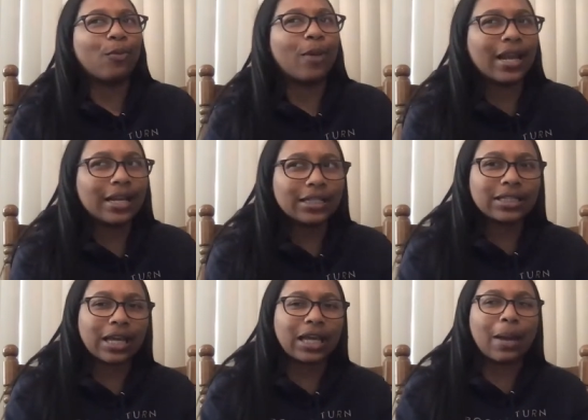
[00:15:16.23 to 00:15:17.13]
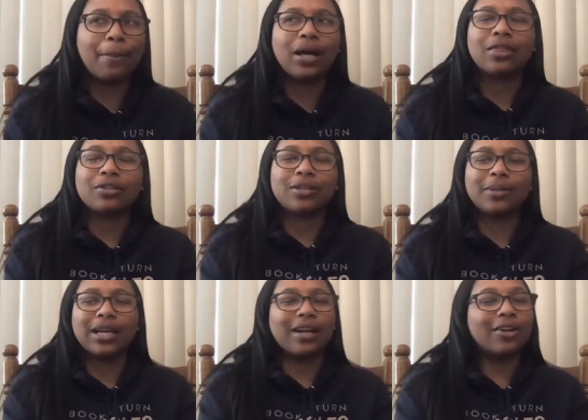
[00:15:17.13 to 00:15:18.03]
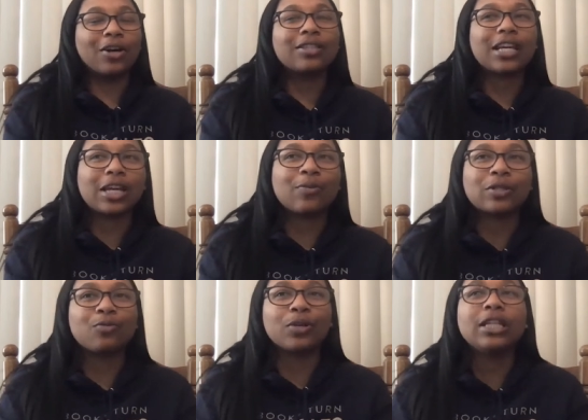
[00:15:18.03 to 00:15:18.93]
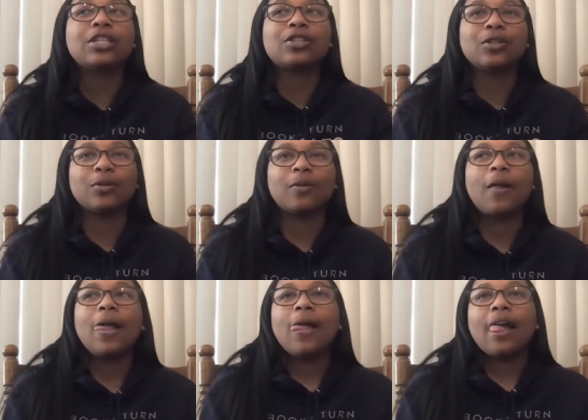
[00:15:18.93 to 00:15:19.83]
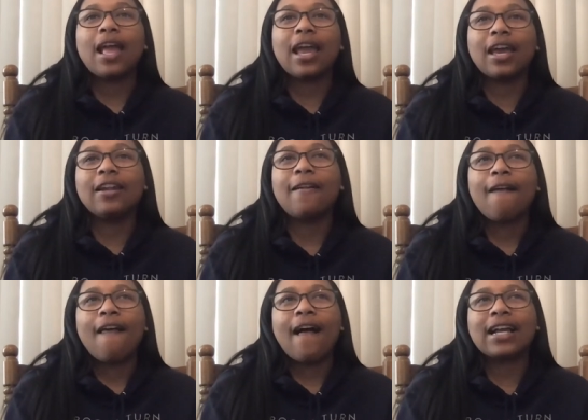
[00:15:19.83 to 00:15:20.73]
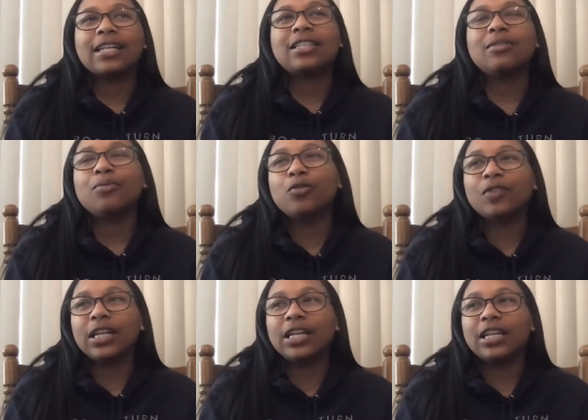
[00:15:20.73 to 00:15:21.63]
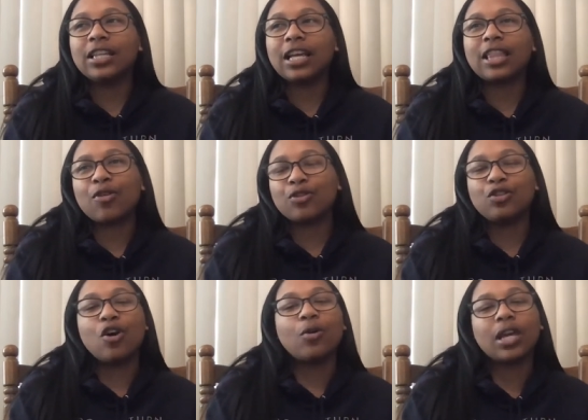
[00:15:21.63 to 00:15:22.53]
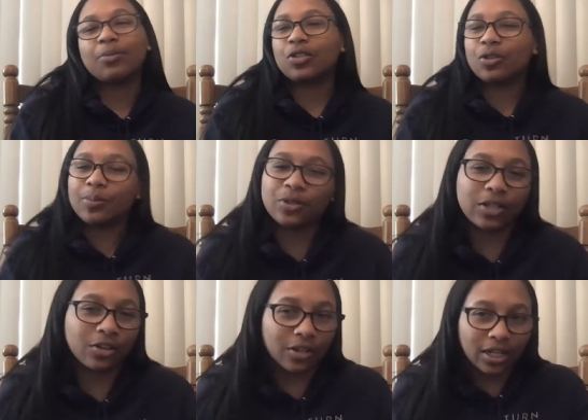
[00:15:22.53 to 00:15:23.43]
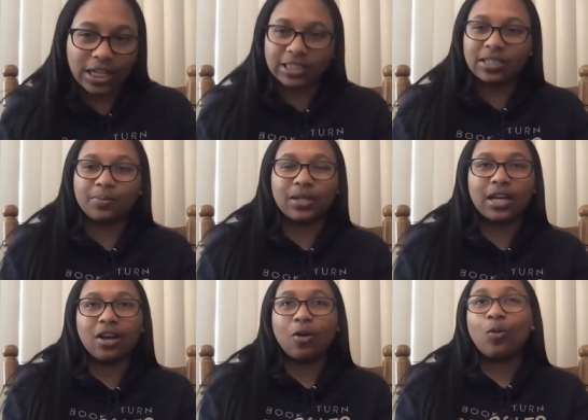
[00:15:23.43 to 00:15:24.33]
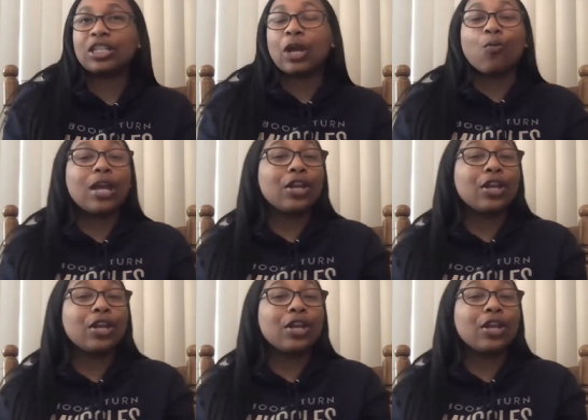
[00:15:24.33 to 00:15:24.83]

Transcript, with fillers: wedding is like in a month or something. I don't know. It's like it was really soon, and I guess in the movie, like there was no chemistry between her and Alexis Bledel, which and we